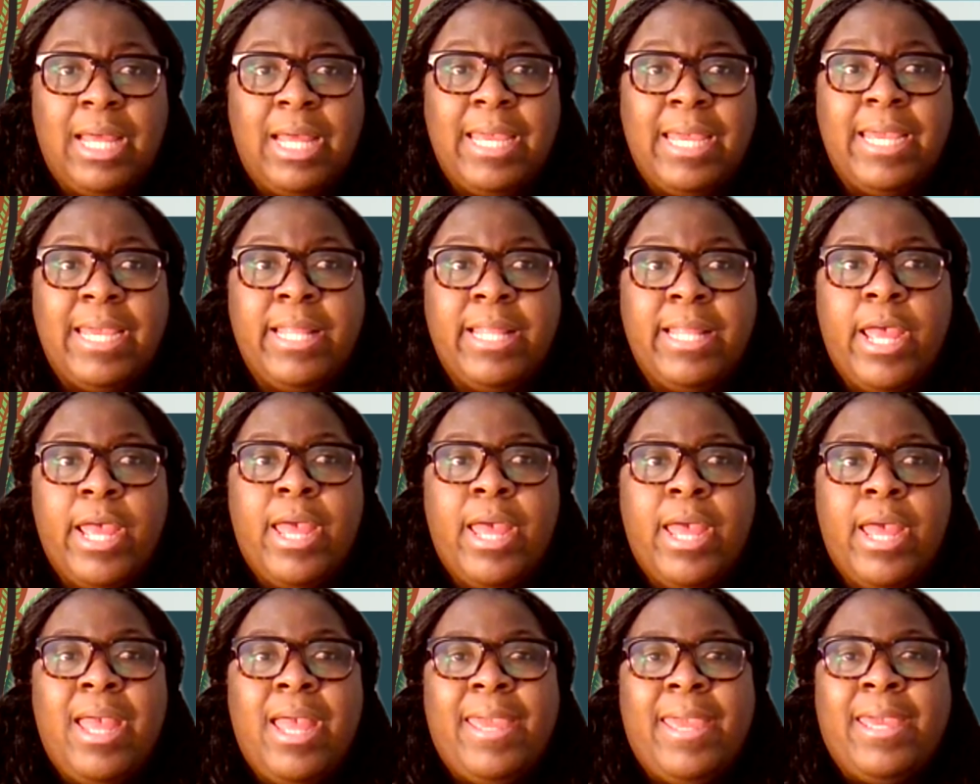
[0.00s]
the
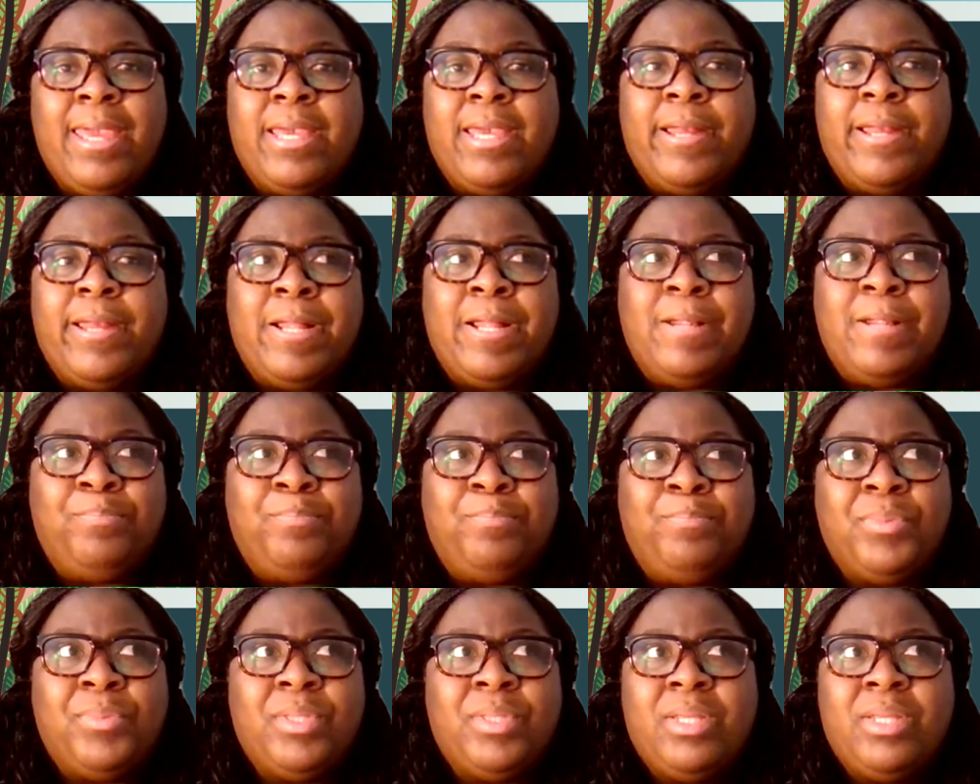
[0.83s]
client.
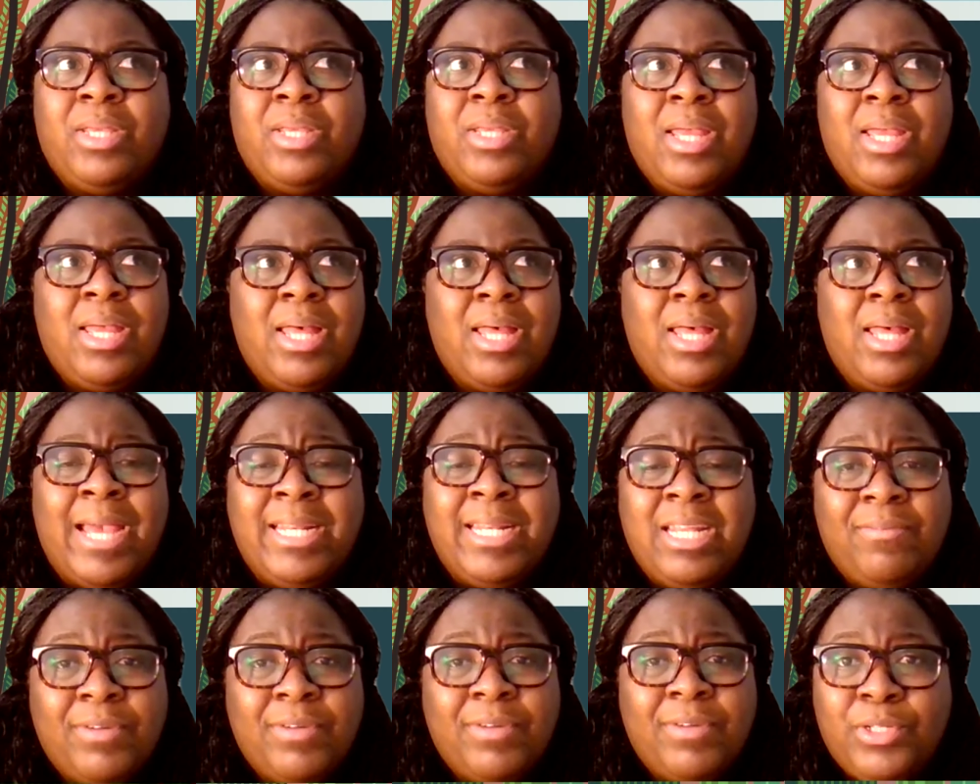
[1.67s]
And
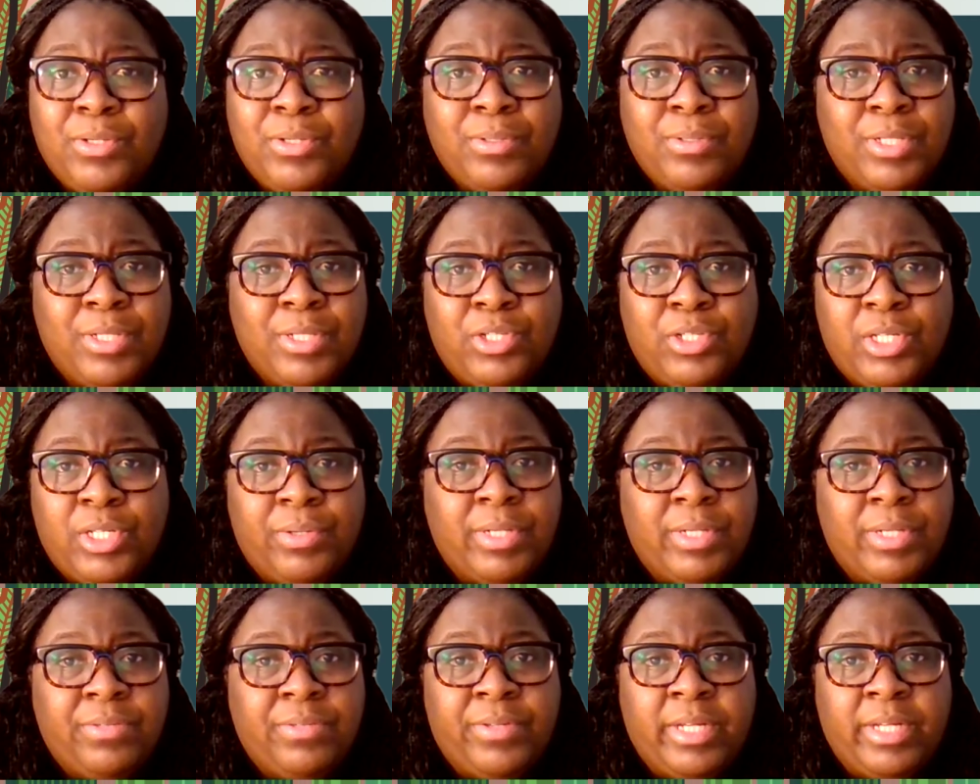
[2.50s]
I never choose
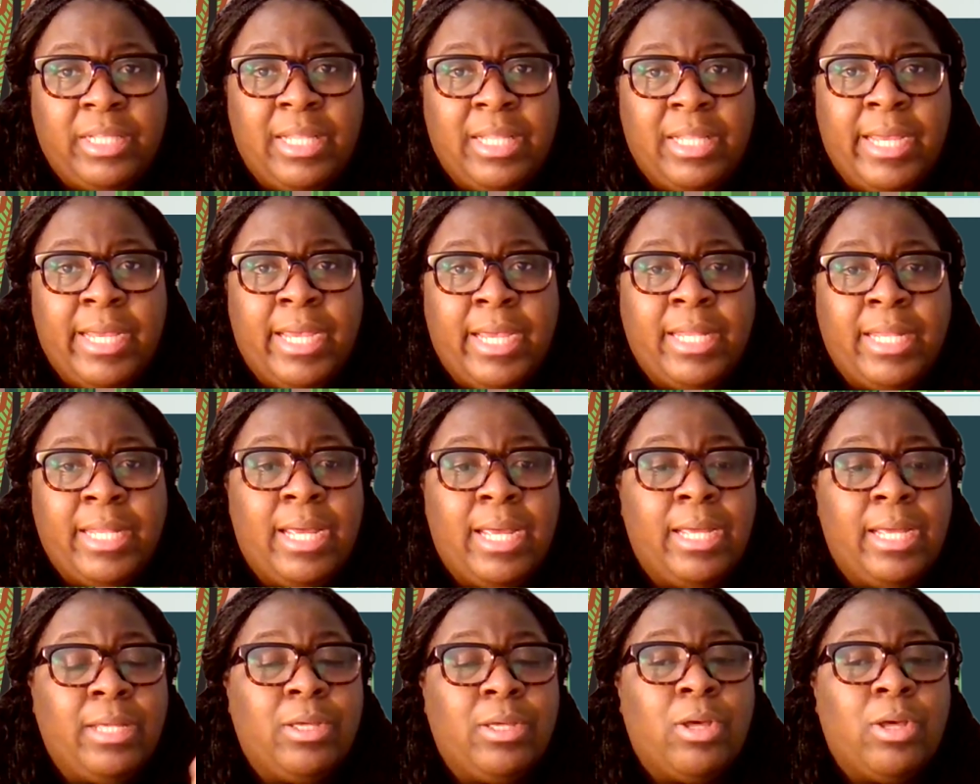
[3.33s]
insurance for the
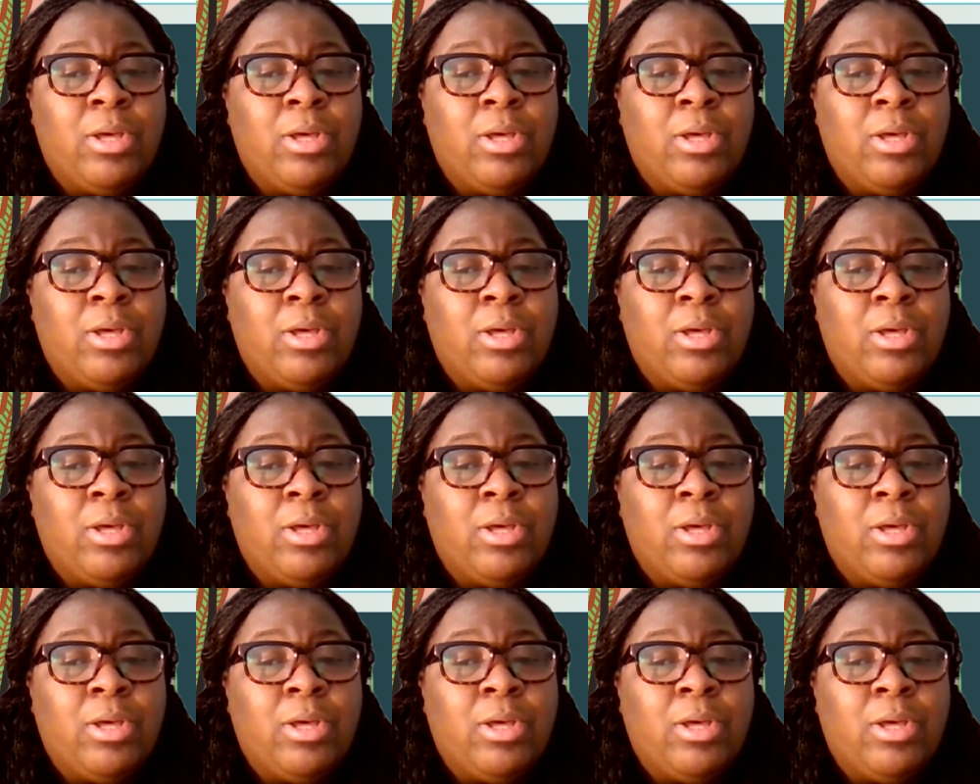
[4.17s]
client.